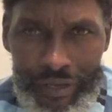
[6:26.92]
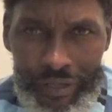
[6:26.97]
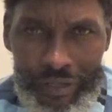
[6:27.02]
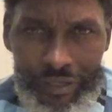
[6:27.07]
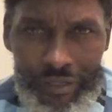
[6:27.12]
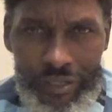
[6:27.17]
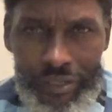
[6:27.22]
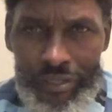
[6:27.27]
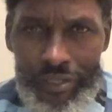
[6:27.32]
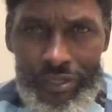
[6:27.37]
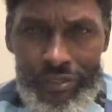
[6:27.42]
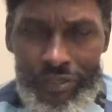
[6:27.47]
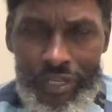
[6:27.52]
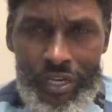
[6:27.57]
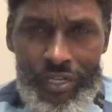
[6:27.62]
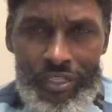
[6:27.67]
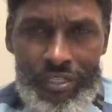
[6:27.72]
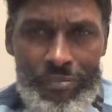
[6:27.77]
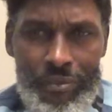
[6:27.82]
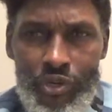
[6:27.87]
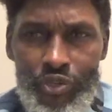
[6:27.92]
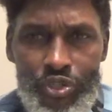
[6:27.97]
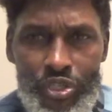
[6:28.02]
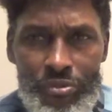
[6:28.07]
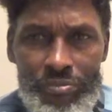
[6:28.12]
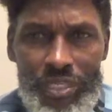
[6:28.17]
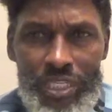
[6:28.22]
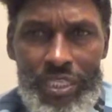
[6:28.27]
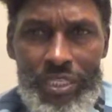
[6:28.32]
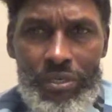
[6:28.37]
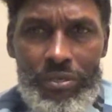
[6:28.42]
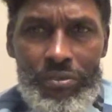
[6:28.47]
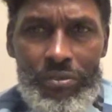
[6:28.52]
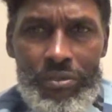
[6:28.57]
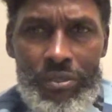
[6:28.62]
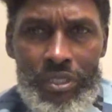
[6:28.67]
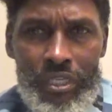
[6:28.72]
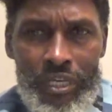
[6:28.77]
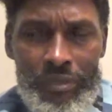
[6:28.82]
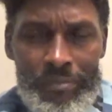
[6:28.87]
See, they're not supposed to be
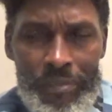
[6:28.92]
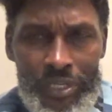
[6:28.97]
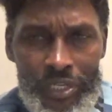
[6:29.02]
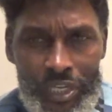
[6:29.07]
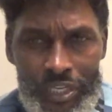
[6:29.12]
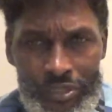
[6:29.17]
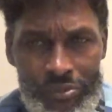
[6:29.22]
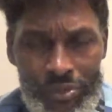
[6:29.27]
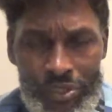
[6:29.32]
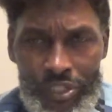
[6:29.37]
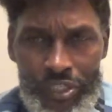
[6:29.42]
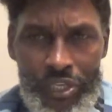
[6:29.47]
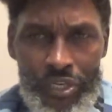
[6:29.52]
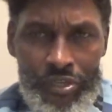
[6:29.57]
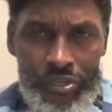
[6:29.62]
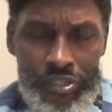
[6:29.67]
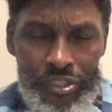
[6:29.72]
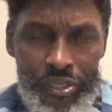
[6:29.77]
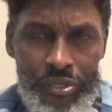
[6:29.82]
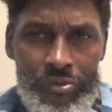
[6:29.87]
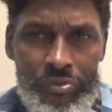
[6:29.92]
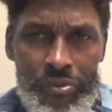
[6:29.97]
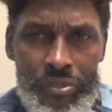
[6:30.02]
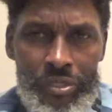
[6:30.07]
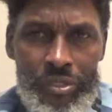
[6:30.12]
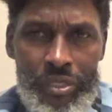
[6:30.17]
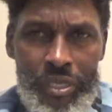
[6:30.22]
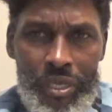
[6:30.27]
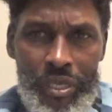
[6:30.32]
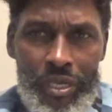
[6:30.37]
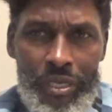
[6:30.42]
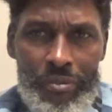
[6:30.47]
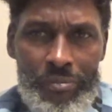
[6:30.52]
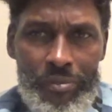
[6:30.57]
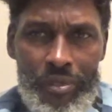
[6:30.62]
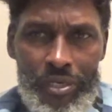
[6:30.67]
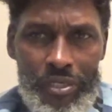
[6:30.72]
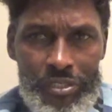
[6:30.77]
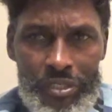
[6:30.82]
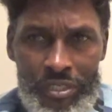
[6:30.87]
doing that, but that's what they are doing,
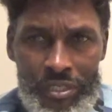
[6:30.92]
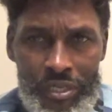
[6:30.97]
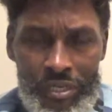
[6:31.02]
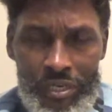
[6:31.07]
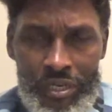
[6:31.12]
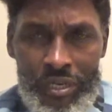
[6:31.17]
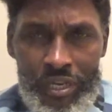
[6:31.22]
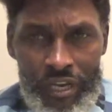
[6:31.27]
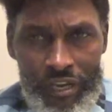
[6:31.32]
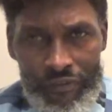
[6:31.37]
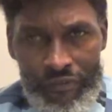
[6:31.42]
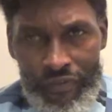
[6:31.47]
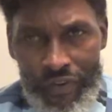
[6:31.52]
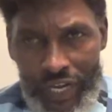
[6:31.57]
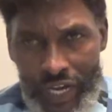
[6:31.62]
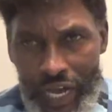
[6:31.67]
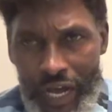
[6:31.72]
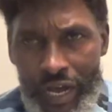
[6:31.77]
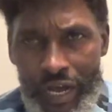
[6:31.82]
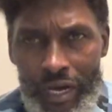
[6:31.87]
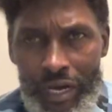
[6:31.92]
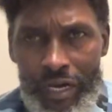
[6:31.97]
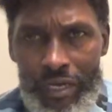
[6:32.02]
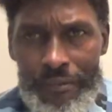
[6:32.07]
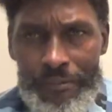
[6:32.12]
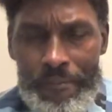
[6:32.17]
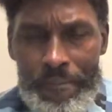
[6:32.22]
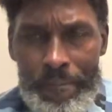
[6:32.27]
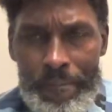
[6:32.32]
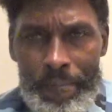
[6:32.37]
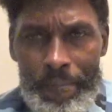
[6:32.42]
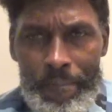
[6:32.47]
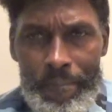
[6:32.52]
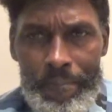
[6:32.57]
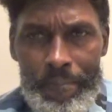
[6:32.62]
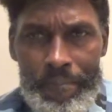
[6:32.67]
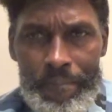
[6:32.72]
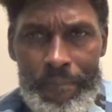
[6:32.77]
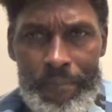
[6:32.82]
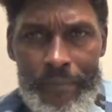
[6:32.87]
because they done left God.
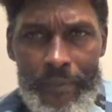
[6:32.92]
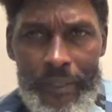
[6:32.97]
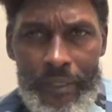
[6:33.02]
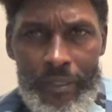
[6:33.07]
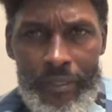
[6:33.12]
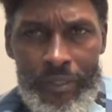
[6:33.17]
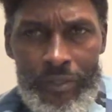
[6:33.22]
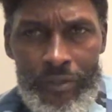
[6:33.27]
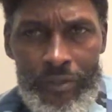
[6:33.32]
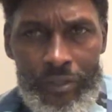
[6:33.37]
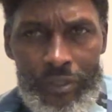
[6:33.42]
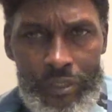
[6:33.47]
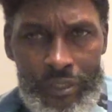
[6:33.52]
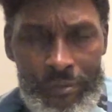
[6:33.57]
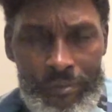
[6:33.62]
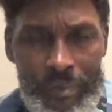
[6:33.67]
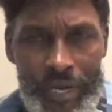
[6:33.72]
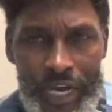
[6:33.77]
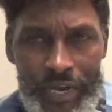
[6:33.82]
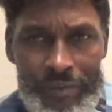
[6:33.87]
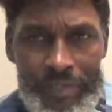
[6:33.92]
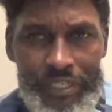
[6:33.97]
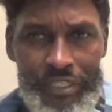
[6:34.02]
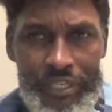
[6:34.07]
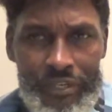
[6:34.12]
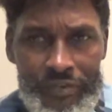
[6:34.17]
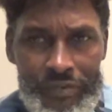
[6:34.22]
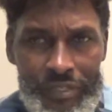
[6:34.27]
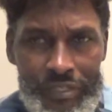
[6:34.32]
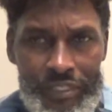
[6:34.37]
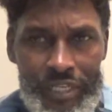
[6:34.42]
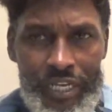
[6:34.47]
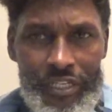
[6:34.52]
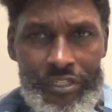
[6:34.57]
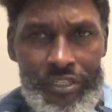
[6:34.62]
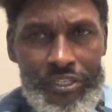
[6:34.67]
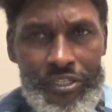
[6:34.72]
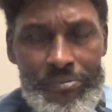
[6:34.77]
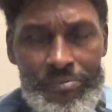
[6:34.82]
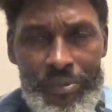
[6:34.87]
You know, and the Bible tells you not
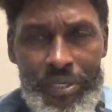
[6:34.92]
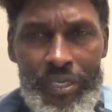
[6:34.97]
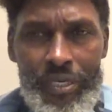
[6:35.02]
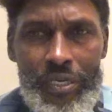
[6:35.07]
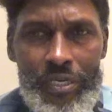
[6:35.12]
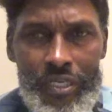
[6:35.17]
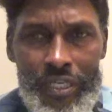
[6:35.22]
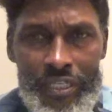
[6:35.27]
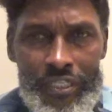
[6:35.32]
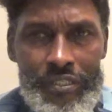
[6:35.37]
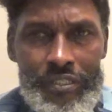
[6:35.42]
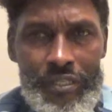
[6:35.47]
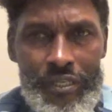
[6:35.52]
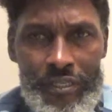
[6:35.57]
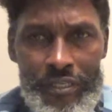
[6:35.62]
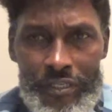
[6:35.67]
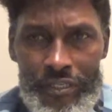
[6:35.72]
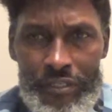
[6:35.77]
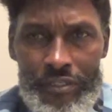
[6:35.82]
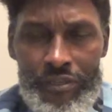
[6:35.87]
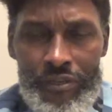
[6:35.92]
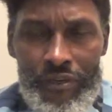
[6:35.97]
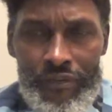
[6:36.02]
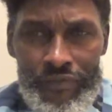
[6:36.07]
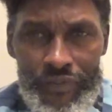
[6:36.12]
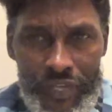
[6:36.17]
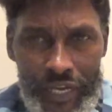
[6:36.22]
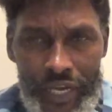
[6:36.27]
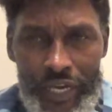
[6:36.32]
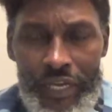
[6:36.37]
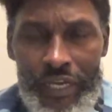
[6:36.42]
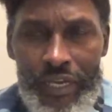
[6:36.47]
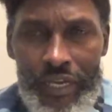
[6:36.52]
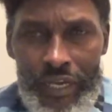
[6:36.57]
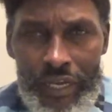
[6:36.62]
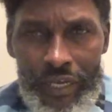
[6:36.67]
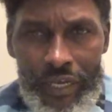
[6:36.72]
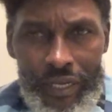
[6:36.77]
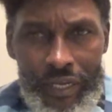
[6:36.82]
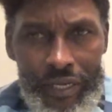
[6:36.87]
to speak against the leader of thy
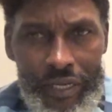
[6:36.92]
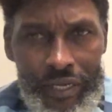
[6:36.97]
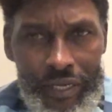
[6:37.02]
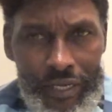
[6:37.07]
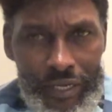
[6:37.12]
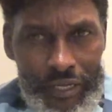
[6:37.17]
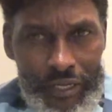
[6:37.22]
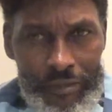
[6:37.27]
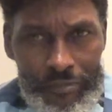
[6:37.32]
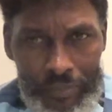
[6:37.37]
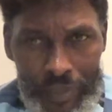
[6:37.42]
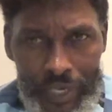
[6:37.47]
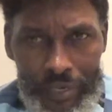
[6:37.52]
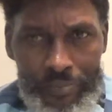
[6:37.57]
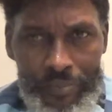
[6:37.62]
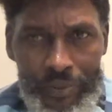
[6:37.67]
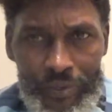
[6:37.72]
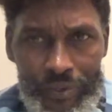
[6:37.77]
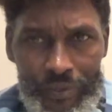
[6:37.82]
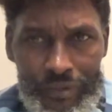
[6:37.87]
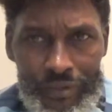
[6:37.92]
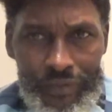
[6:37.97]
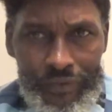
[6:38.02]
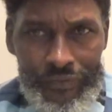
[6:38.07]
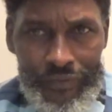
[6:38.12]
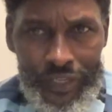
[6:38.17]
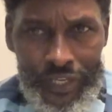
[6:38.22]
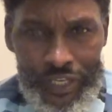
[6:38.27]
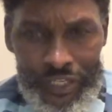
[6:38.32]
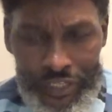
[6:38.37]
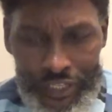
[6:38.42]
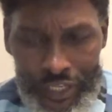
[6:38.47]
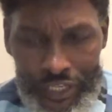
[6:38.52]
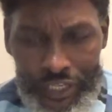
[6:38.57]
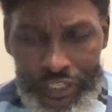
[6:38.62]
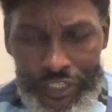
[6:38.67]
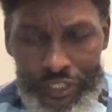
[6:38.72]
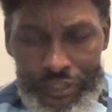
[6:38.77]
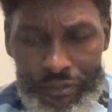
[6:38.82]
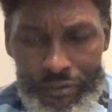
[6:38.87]
people, of thy
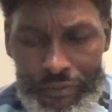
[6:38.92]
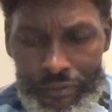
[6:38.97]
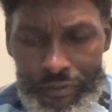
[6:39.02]
nation.